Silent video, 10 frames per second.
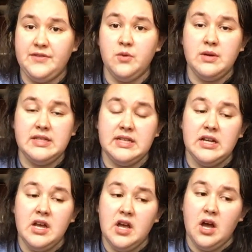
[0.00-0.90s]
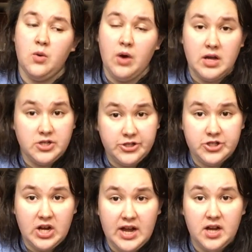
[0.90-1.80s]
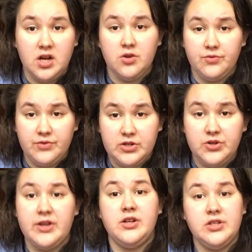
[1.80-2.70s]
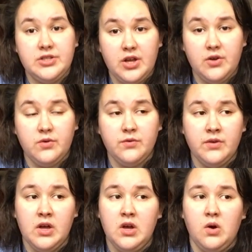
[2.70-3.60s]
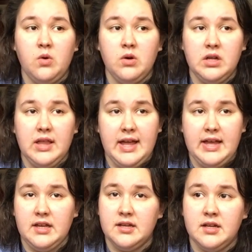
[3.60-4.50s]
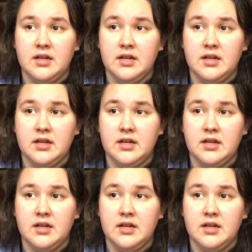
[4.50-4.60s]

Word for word: There wasn't a washer and dryer, a refrigerator, a stove, or like